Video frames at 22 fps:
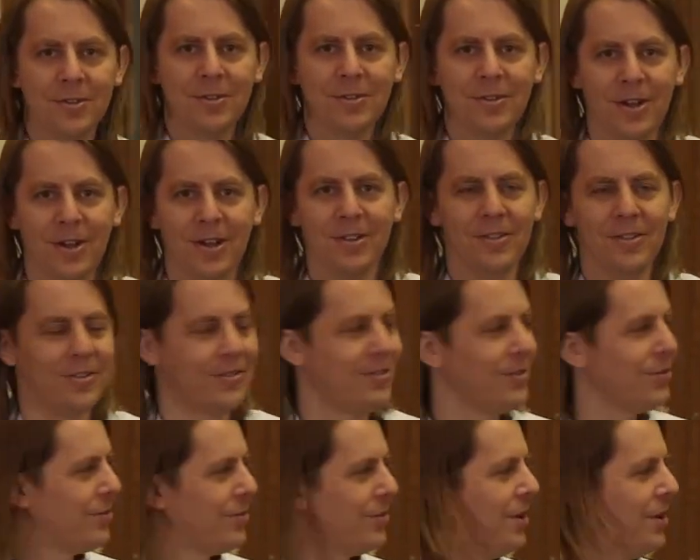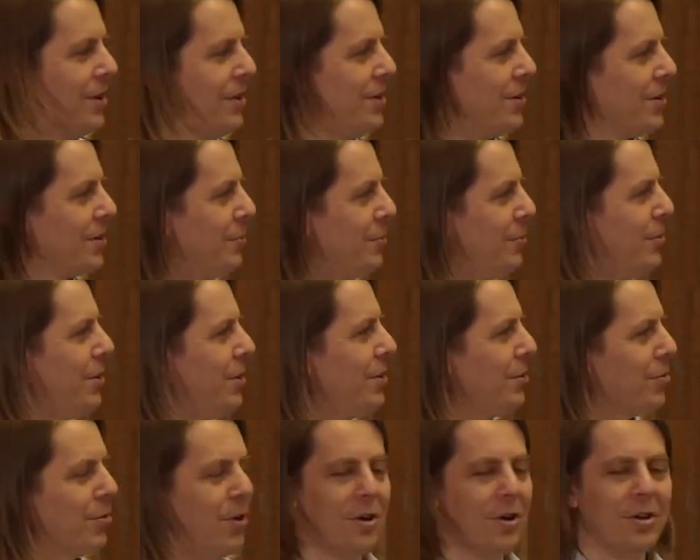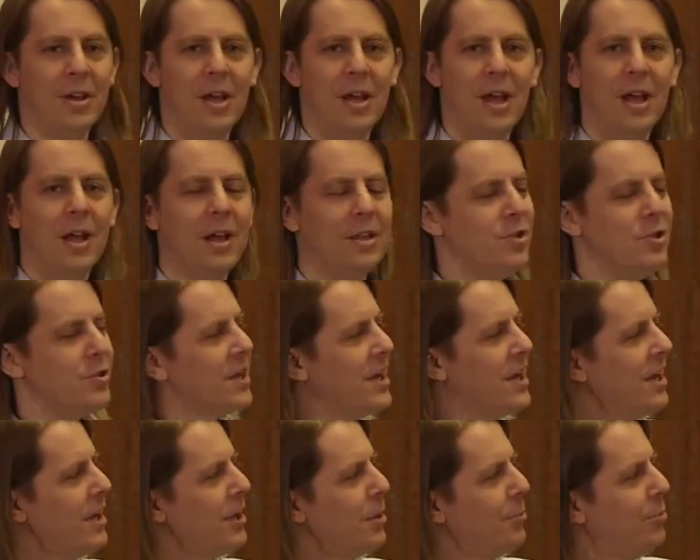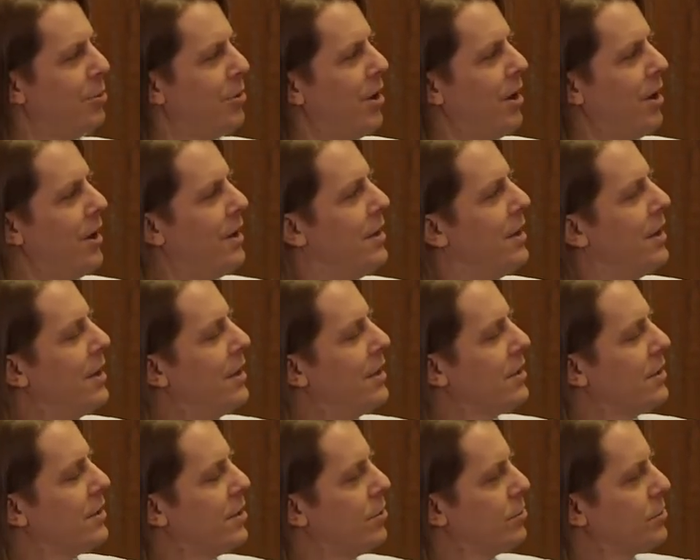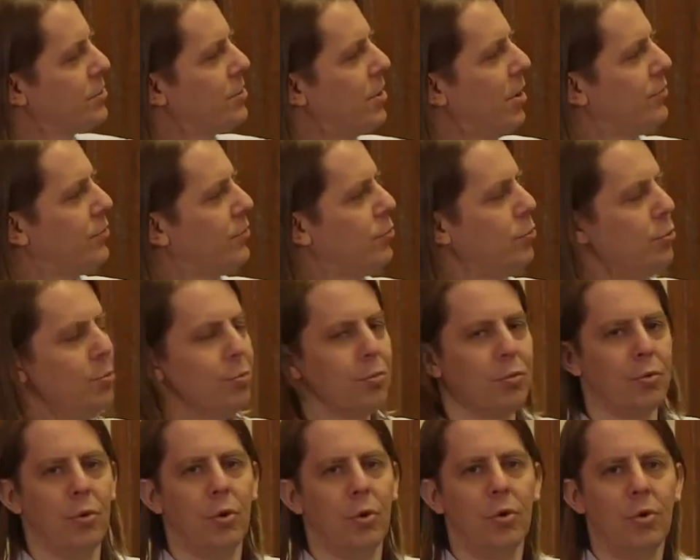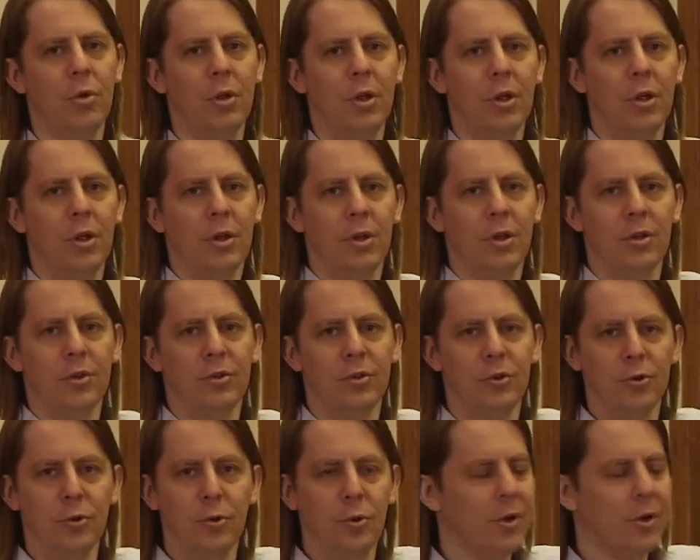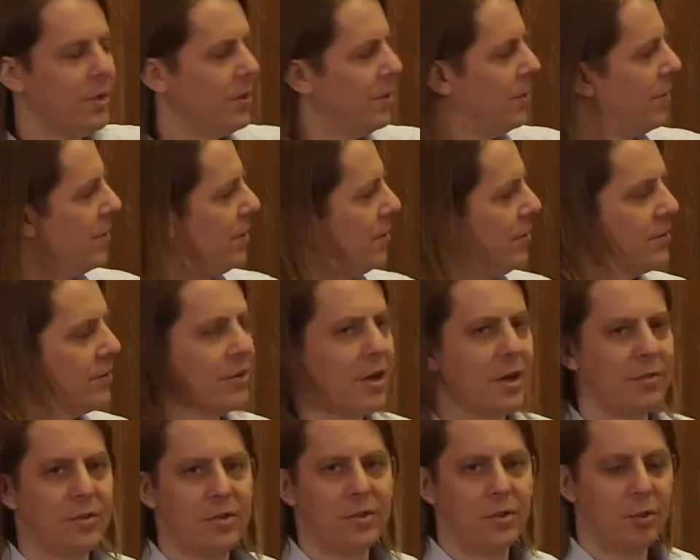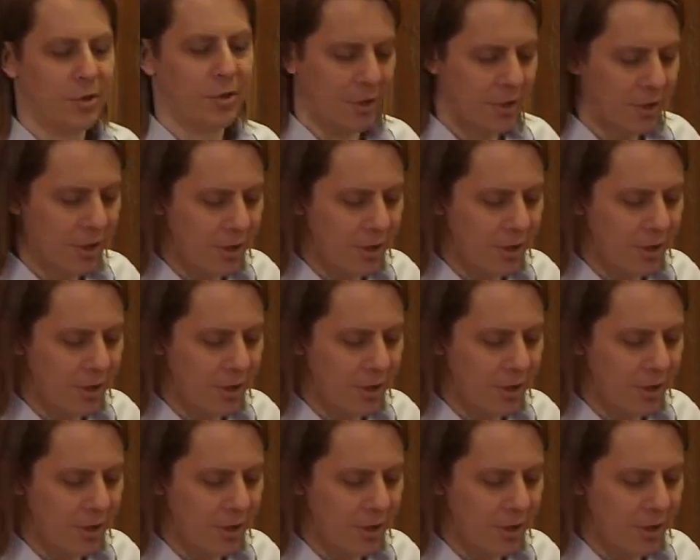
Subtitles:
Okay? This is completely wrong. You can't apply Kirchhoff's loop rule to this kind of a circuit.